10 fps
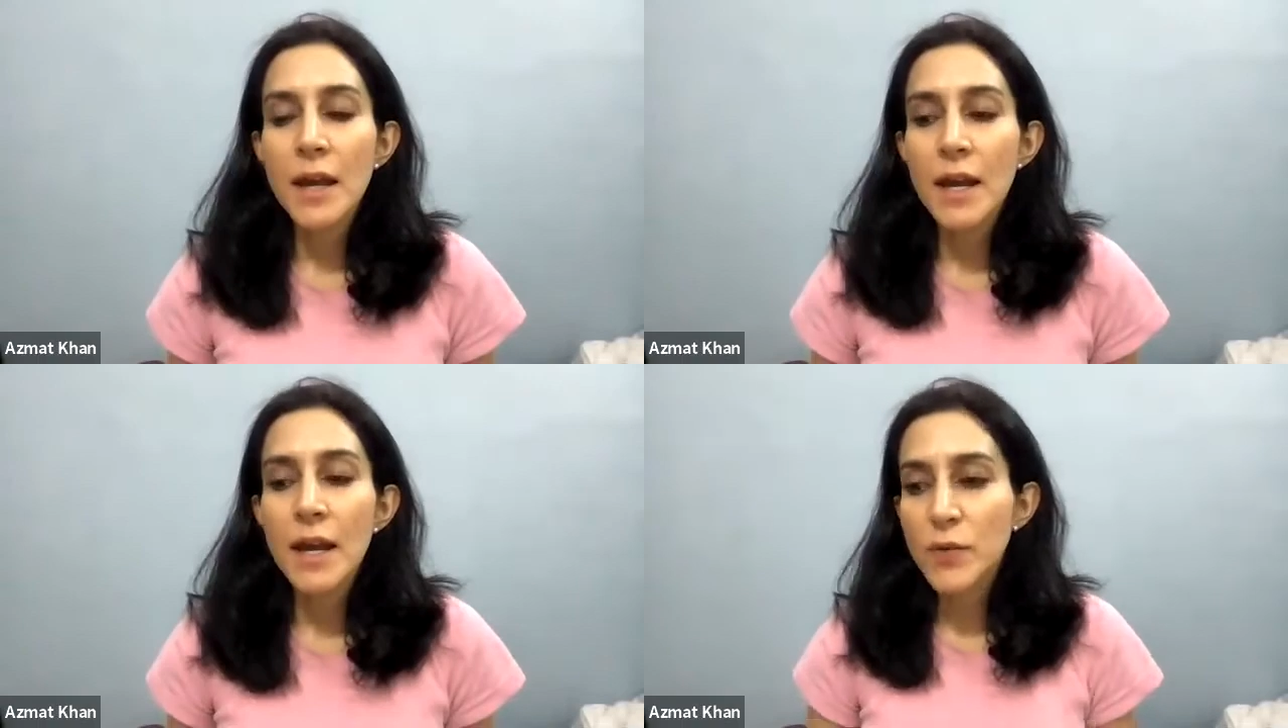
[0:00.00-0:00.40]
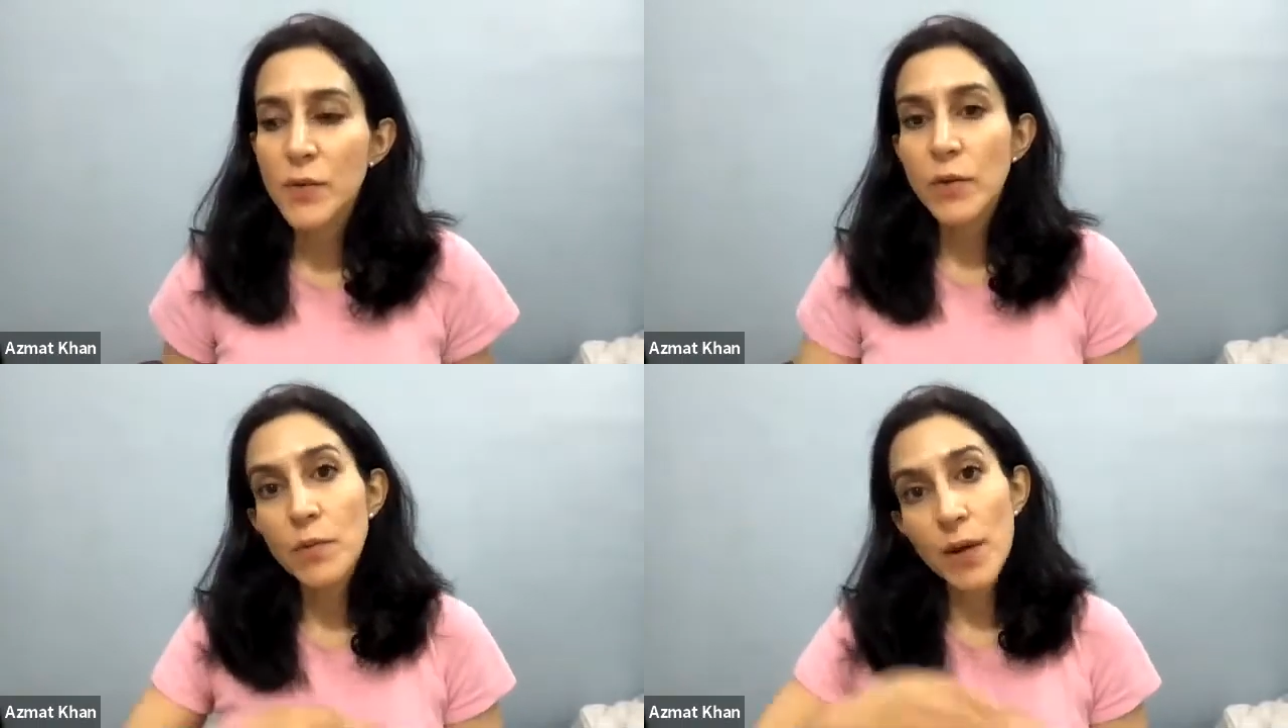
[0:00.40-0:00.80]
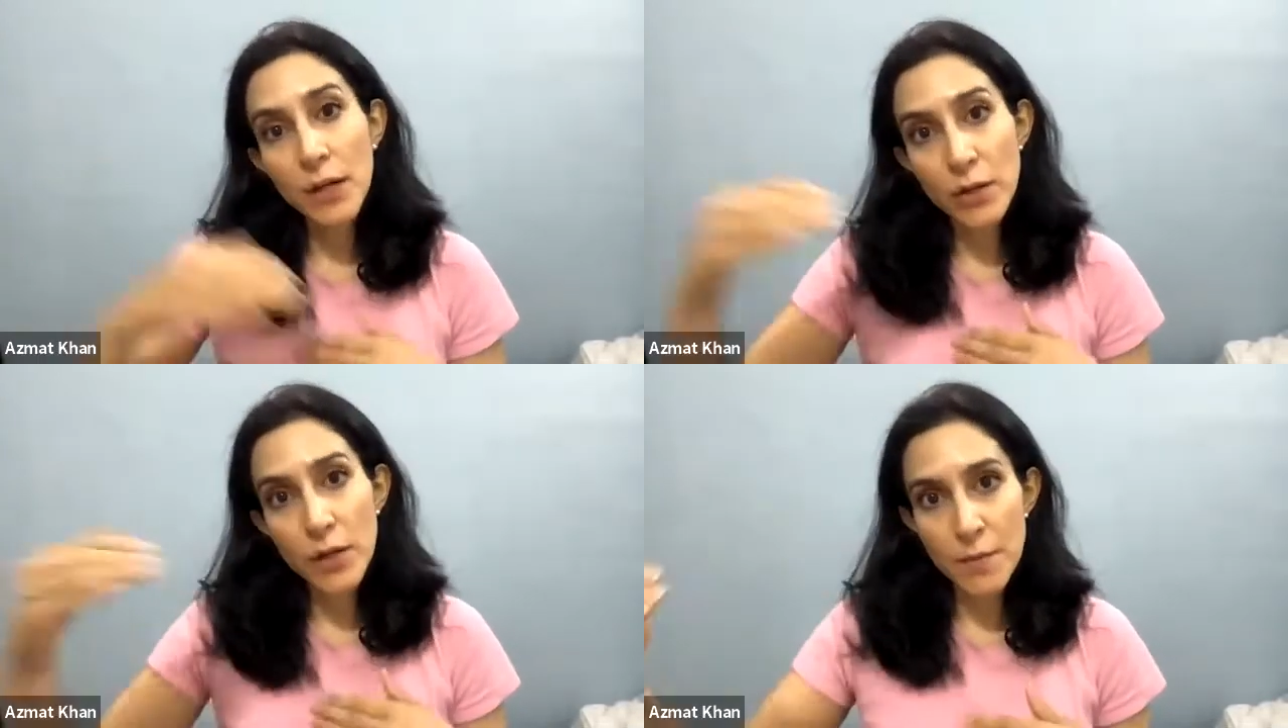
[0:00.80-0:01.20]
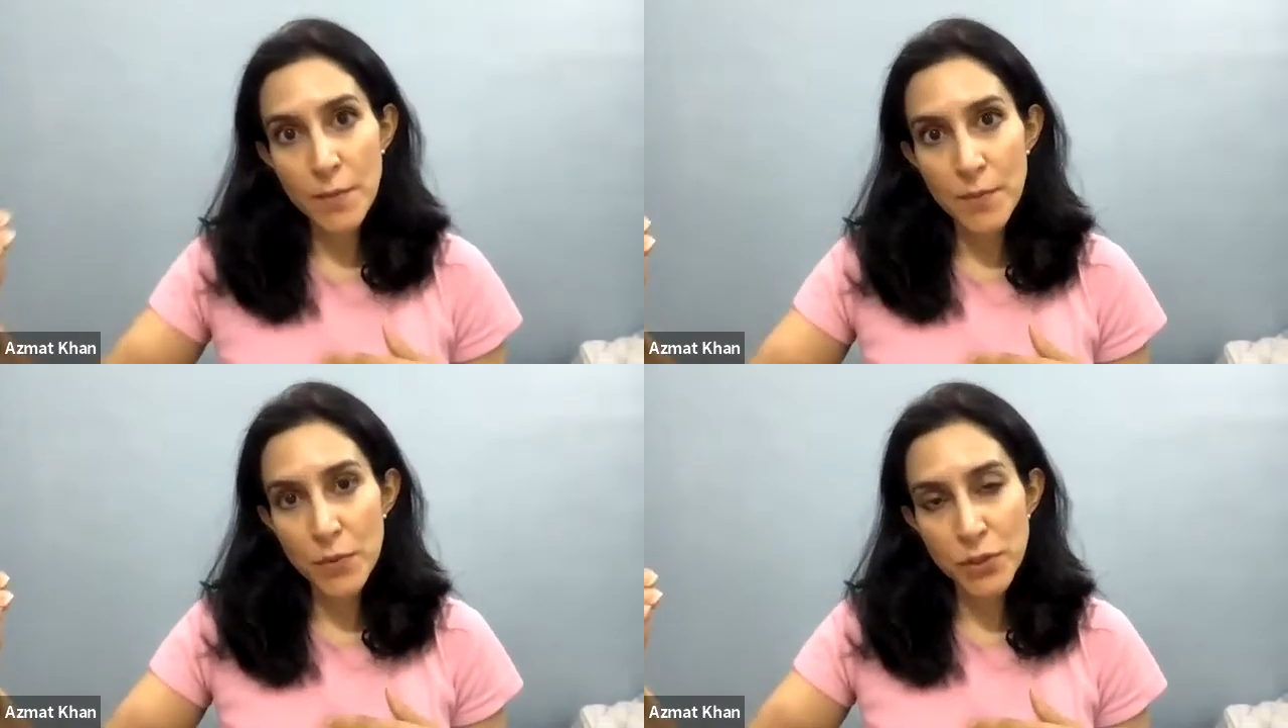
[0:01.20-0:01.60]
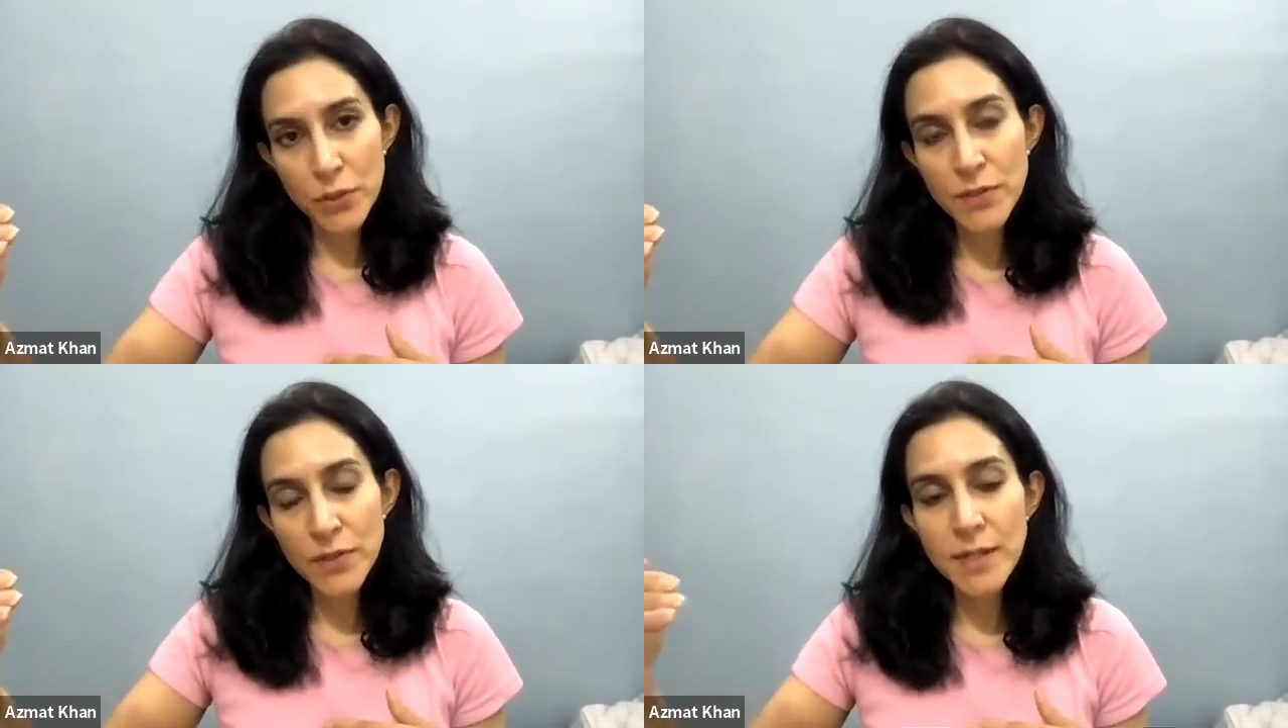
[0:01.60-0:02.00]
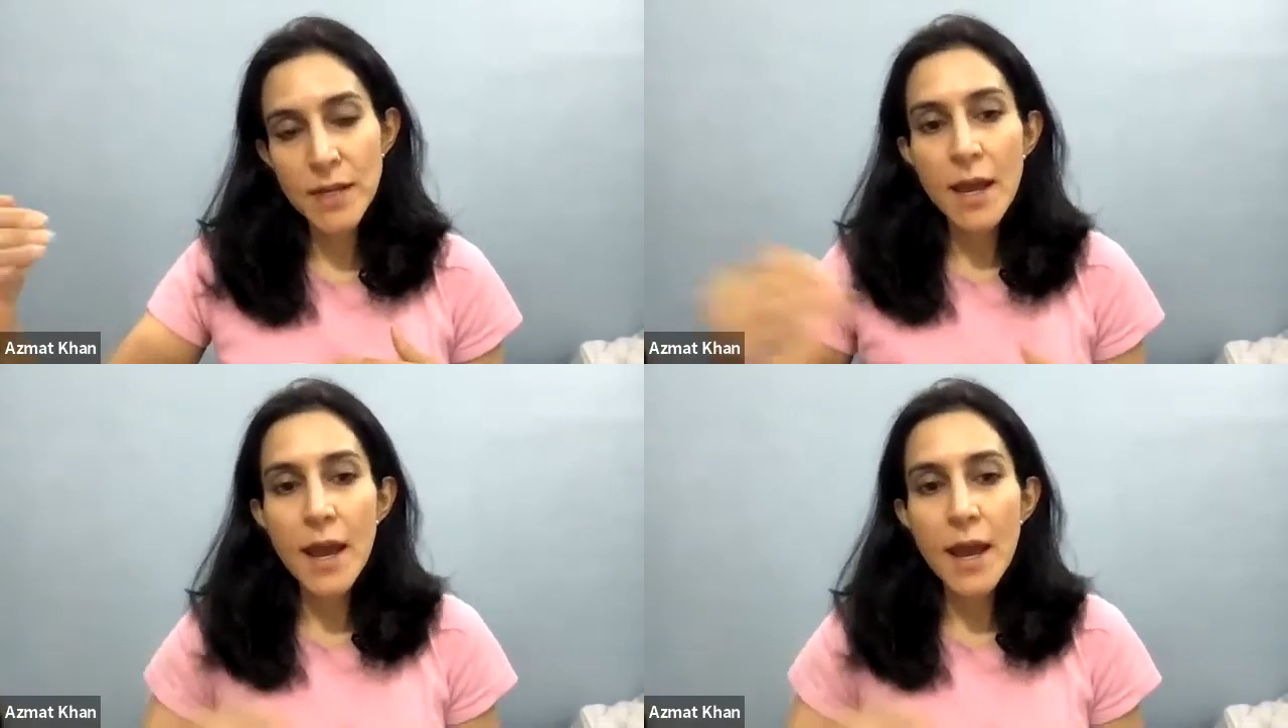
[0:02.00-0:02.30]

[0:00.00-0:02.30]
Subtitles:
And so I knew a record had been produced.